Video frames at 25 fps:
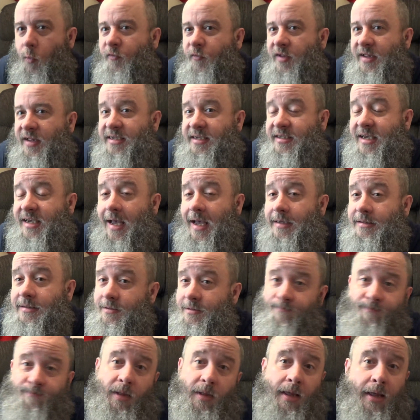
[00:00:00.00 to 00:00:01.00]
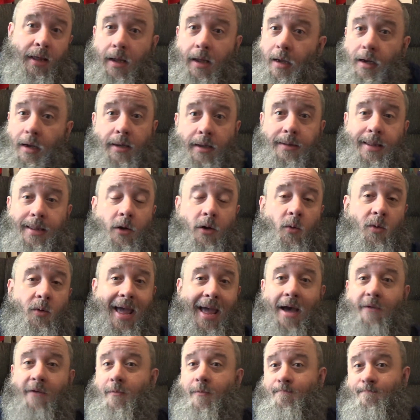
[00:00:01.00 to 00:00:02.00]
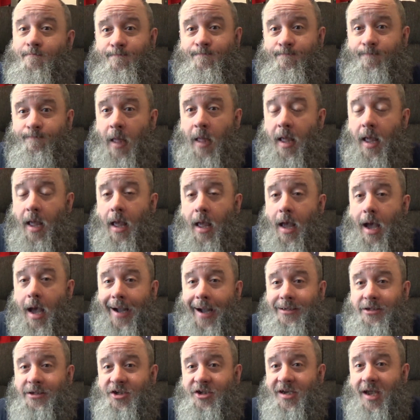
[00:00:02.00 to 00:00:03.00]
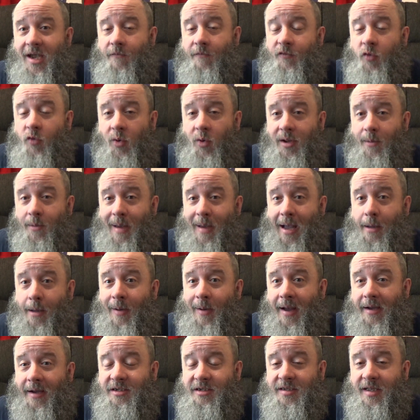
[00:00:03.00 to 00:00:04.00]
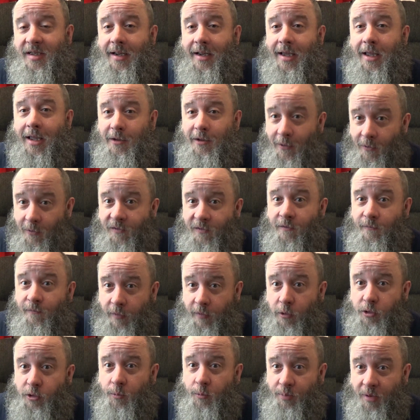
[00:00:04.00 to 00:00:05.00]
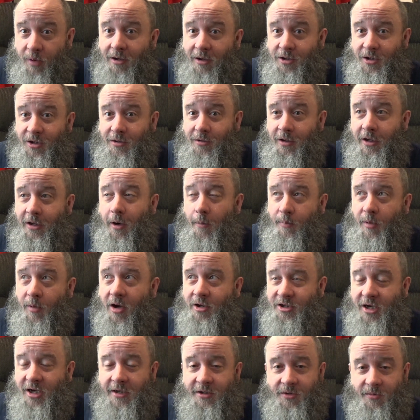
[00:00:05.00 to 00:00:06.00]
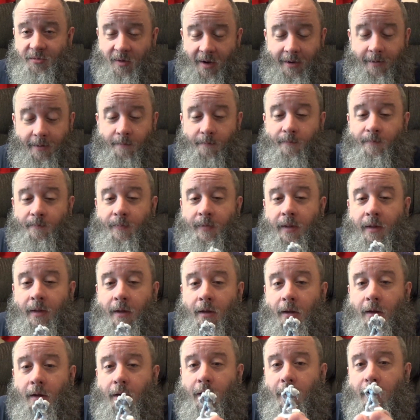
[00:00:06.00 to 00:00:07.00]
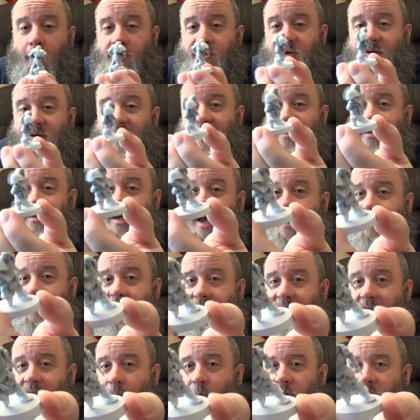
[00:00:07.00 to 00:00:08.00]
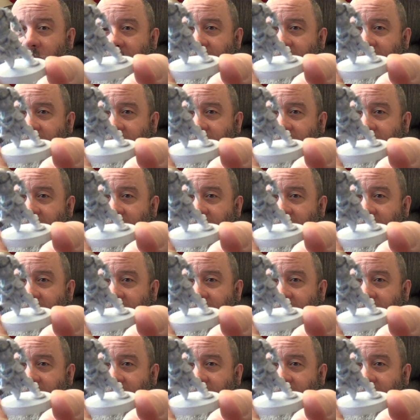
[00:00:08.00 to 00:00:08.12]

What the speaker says: for these guys, they don't have them. I just have 20 backpacks that I can use in future projects, right? So he's got the double